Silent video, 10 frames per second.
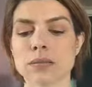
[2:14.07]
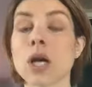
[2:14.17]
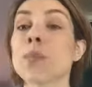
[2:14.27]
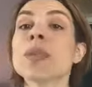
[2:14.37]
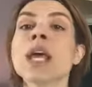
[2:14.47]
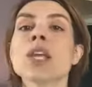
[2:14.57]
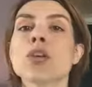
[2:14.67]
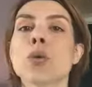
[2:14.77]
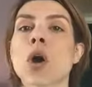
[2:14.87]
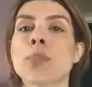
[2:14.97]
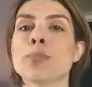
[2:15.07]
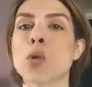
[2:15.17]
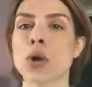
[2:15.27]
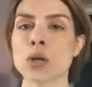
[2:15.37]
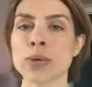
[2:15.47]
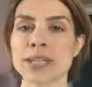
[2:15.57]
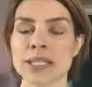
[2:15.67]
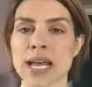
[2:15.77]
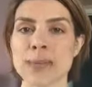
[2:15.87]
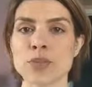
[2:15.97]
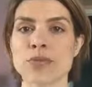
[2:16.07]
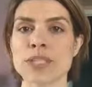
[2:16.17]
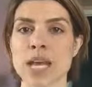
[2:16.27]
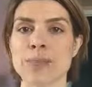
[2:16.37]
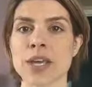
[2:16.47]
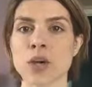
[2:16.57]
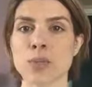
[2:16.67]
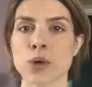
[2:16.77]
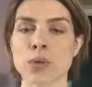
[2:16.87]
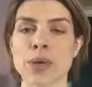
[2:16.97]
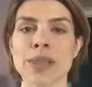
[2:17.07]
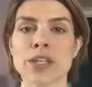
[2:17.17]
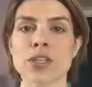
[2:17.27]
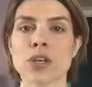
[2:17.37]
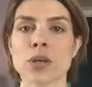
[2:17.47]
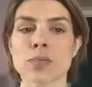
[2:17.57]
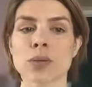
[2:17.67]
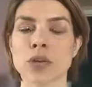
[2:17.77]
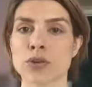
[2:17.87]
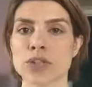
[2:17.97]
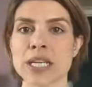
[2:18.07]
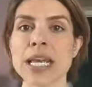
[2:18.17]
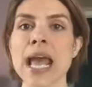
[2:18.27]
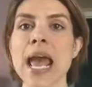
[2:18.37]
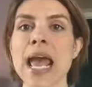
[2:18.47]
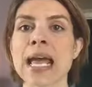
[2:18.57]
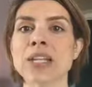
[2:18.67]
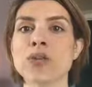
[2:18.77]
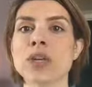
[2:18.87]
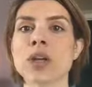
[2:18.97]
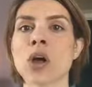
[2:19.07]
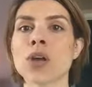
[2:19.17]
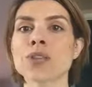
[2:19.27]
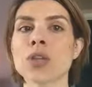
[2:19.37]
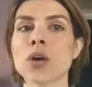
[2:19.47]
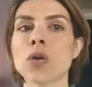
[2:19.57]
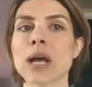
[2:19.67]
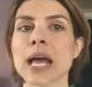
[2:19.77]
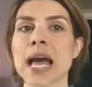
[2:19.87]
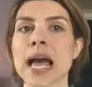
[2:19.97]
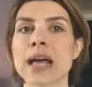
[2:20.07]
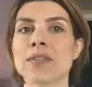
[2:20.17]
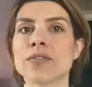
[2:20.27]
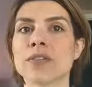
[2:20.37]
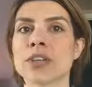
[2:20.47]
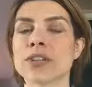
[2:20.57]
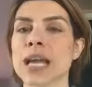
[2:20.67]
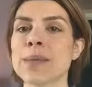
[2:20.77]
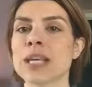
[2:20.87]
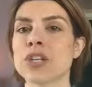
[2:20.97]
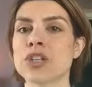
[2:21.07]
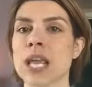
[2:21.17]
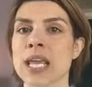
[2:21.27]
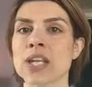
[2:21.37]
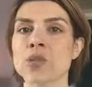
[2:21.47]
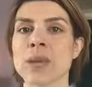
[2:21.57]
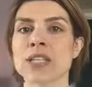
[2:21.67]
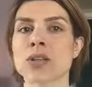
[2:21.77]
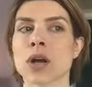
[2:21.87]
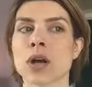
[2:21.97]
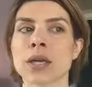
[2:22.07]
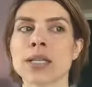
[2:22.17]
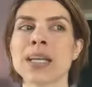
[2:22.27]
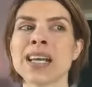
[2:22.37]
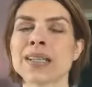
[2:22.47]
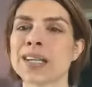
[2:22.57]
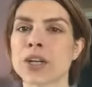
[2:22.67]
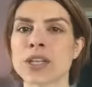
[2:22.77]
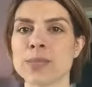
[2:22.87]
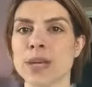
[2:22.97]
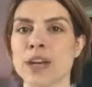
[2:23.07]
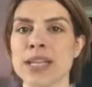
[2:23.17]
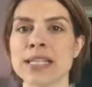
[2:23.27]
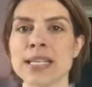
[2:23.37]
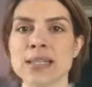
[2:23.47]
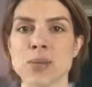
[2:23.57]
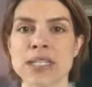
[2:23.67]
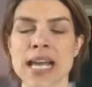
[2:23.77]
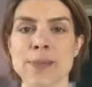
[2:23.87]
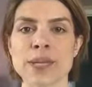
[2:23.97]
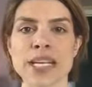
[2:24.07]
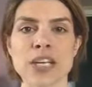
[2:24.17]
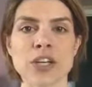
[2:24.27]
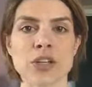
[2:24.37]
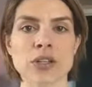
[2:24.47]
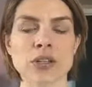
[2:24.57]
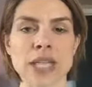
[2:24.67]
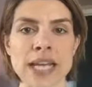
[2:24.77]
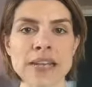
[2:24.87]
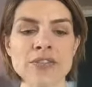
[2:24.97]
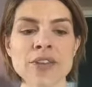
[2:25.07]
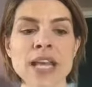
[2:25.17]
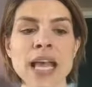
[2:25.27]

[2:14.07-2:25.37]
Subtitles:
Oh, you are born with a type, so you have a type that you're born with, that's your Prakruti, and you can also have, your type can change based on like your experiences and what's happening in your life.